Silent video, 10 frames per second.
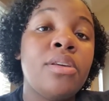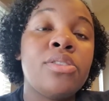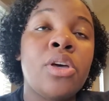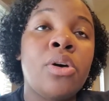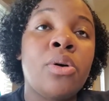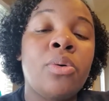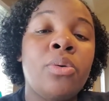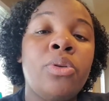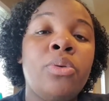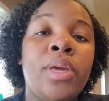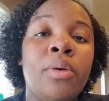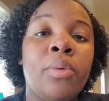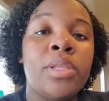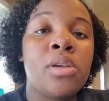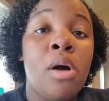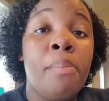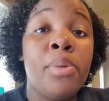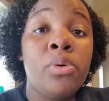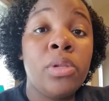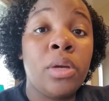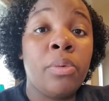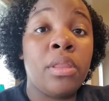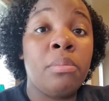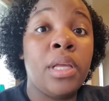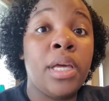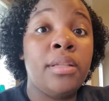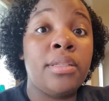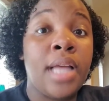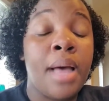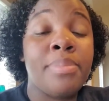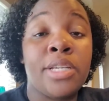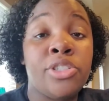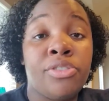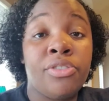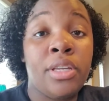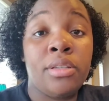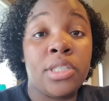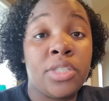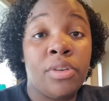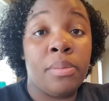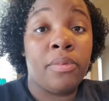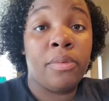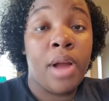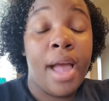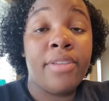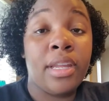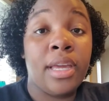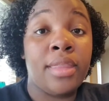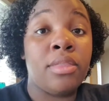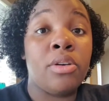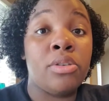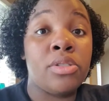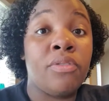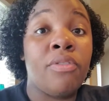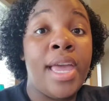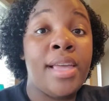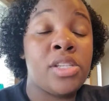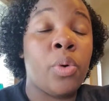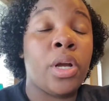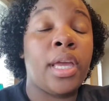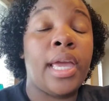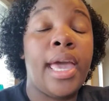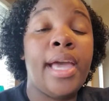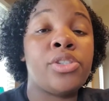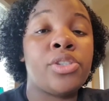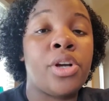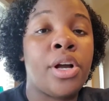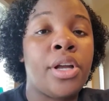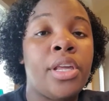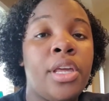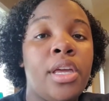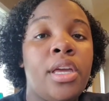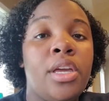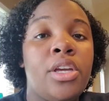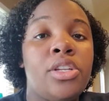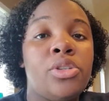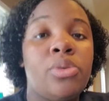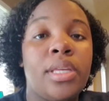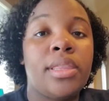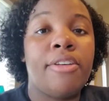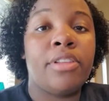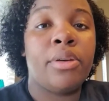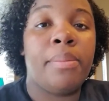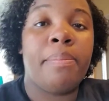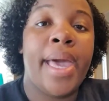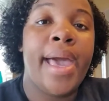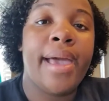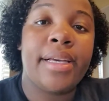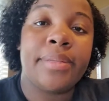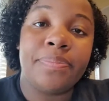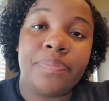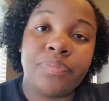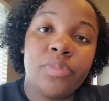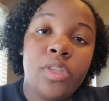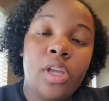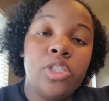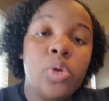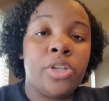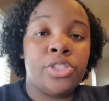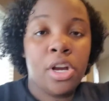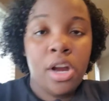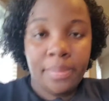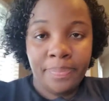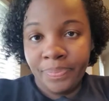So you get what's called pooling, where the blood stops at your feet just from gravity, and those veins are working extra hard to get that fluid back towards your heart.